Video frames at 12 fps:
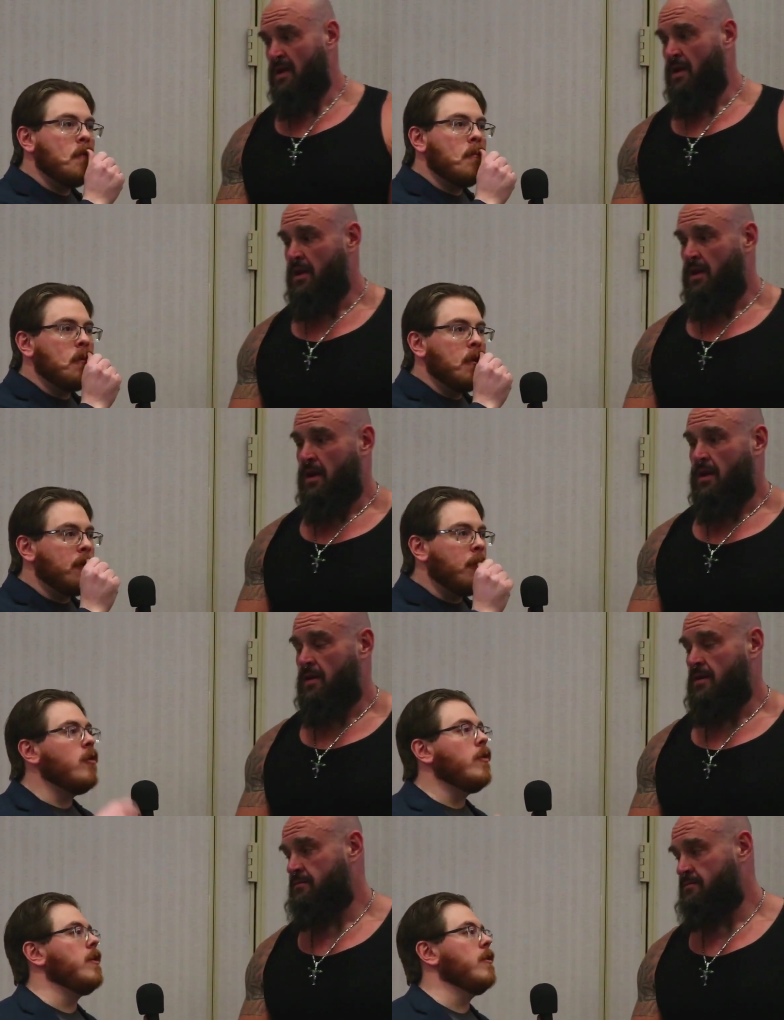Speaker 1: the
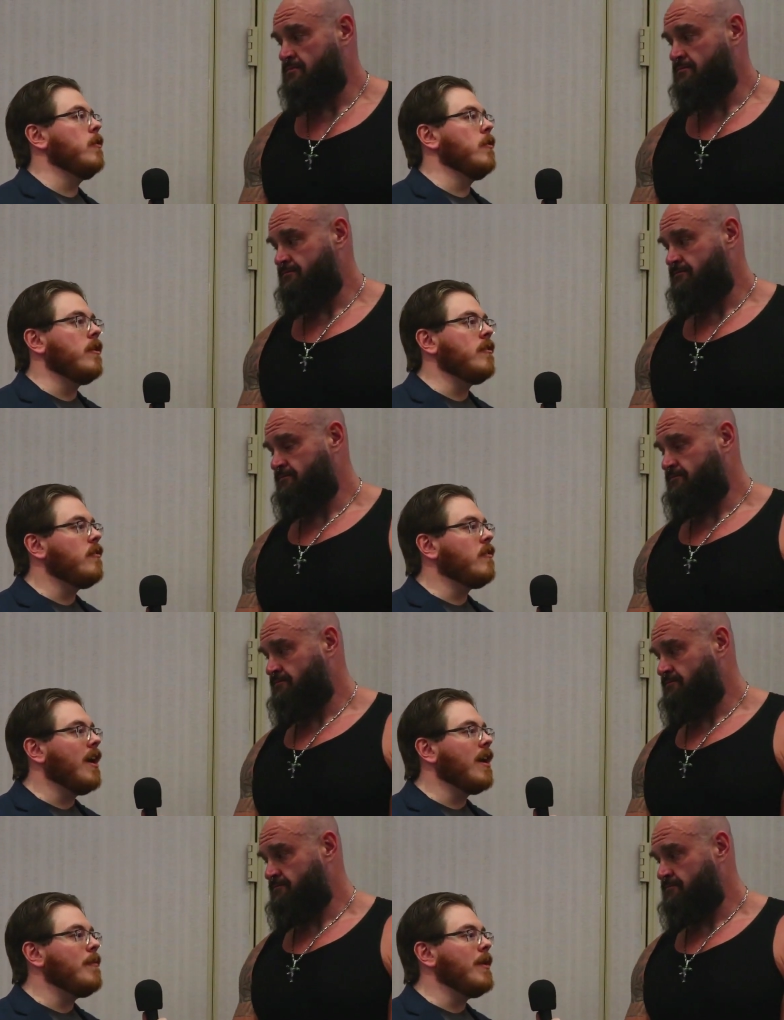two of you, this has
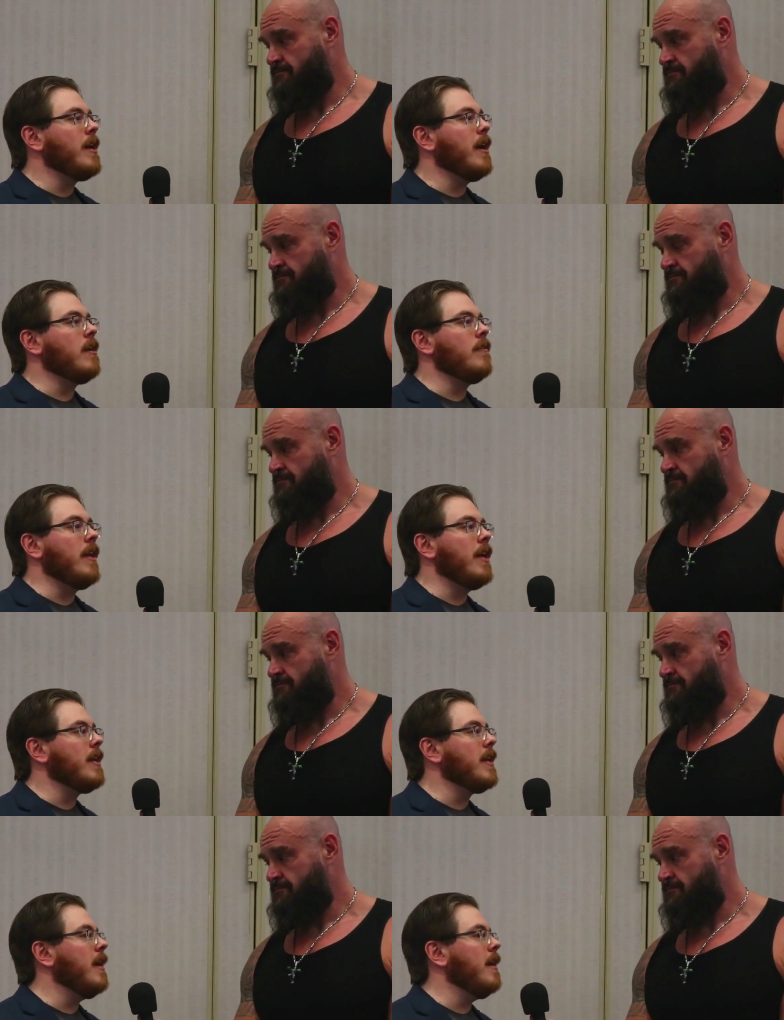got to be kind of
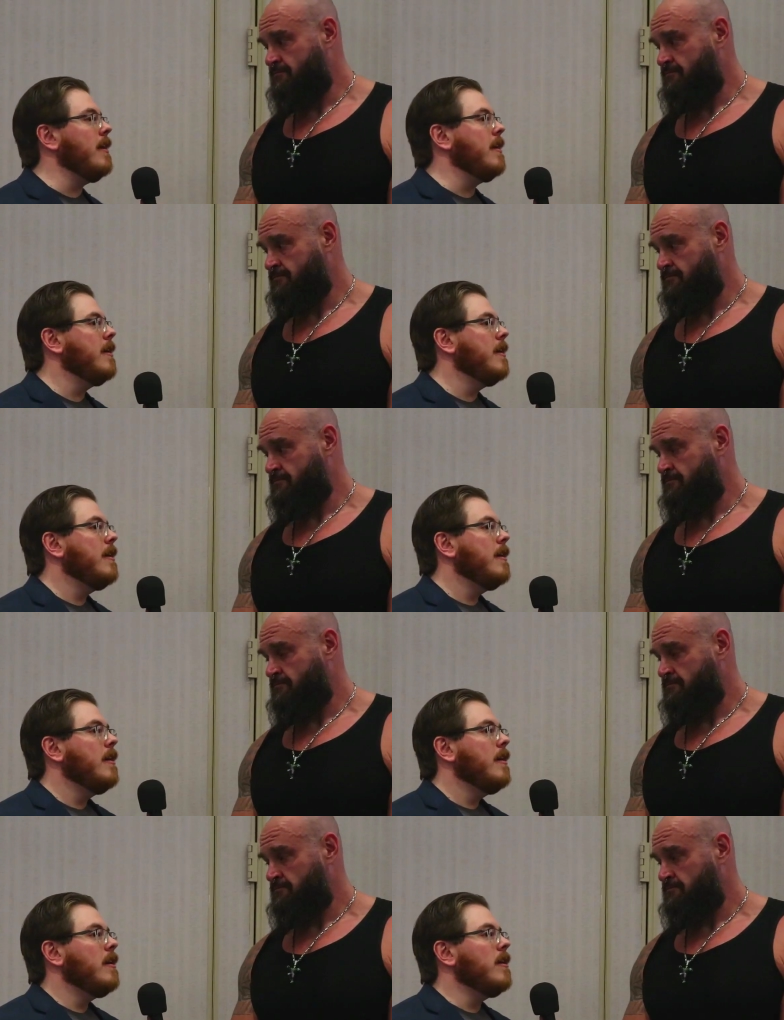like a,
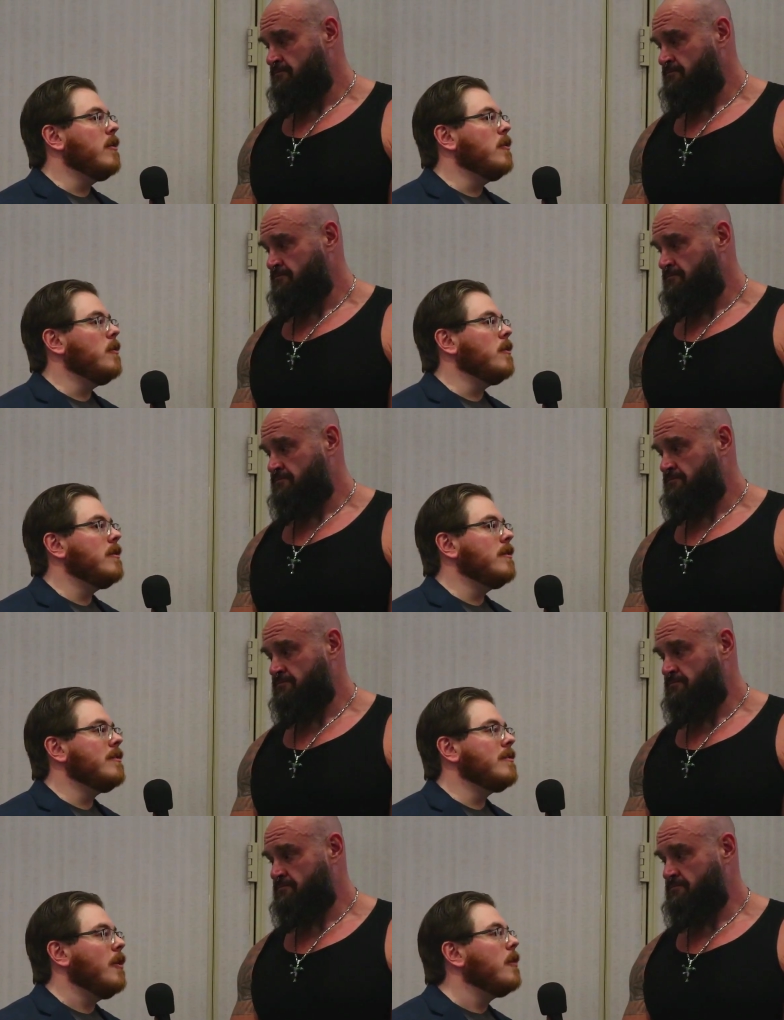you know,
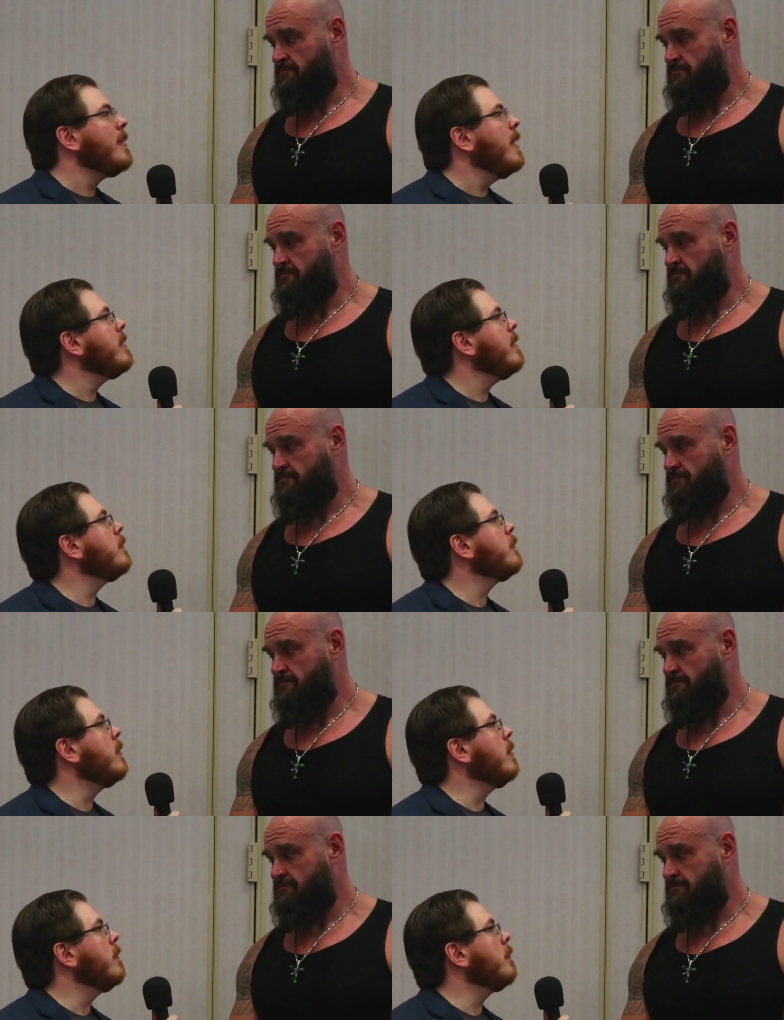don't take things
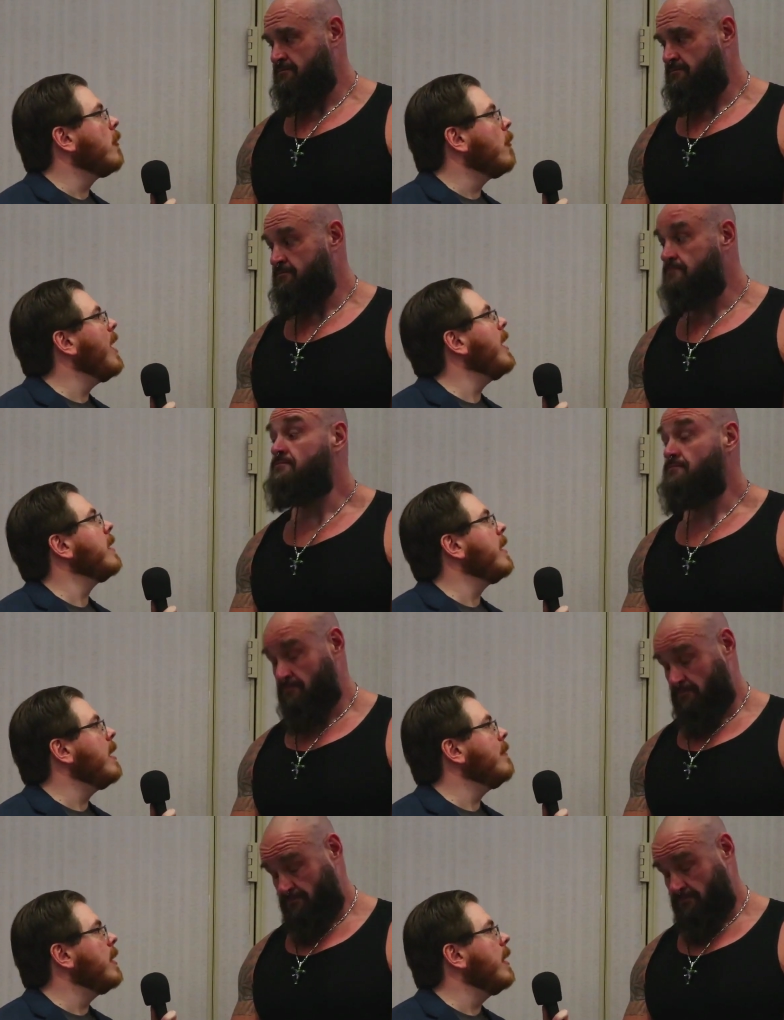for granted
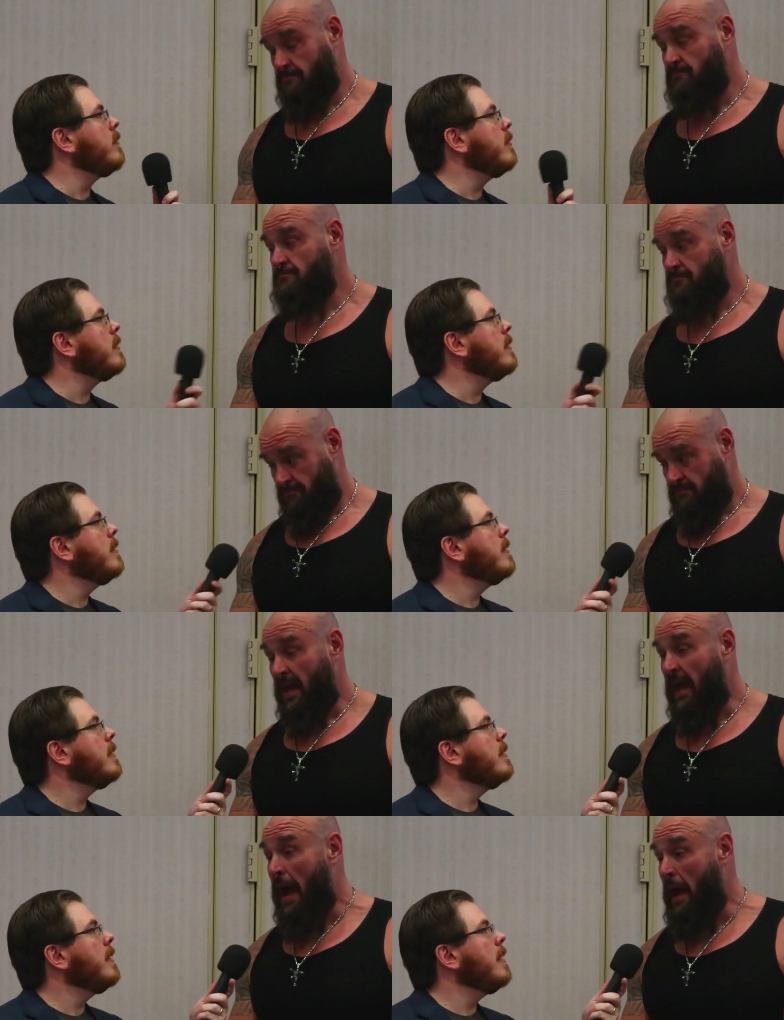kind of a lesson.
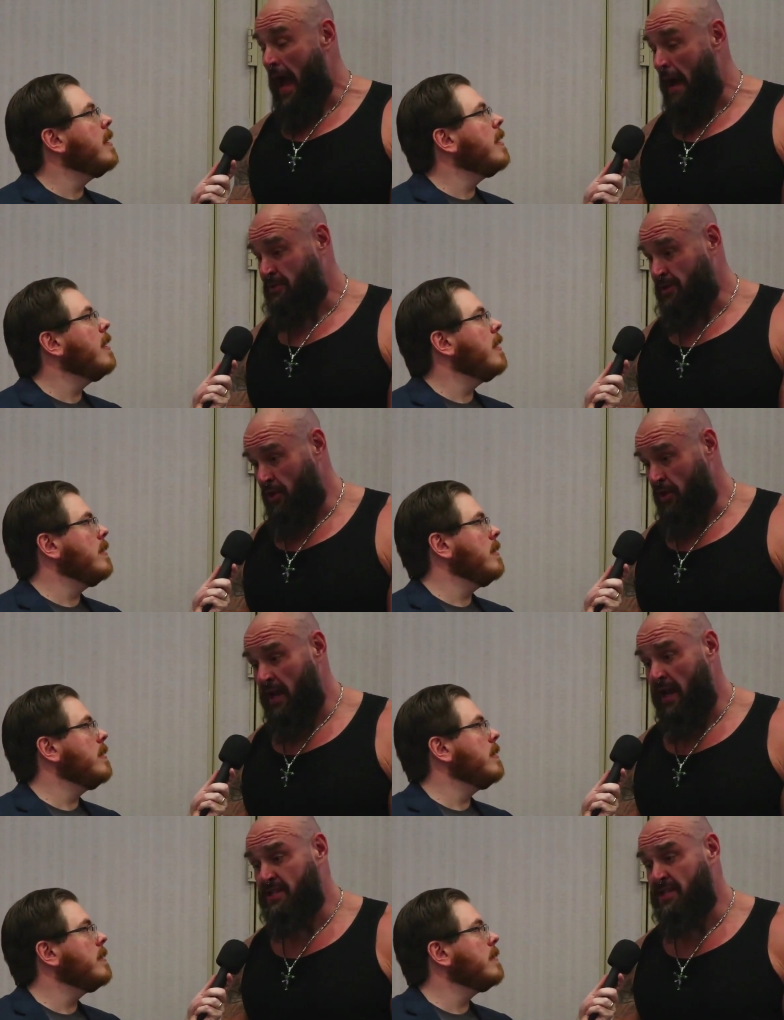
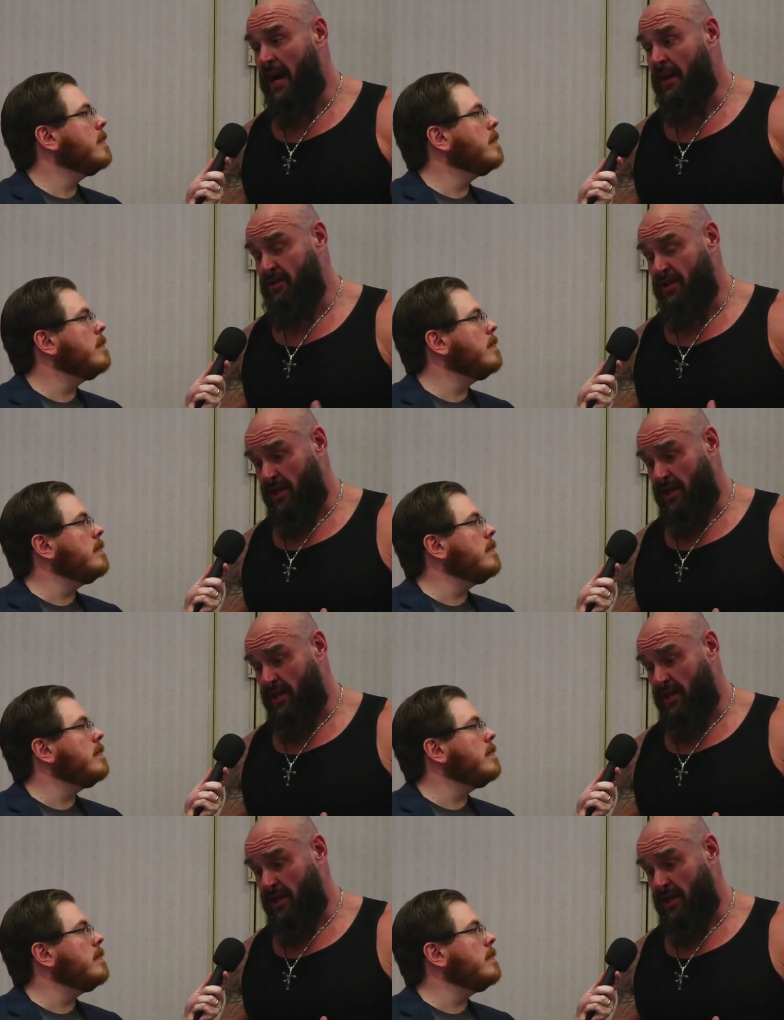Absolutely, and it's not even just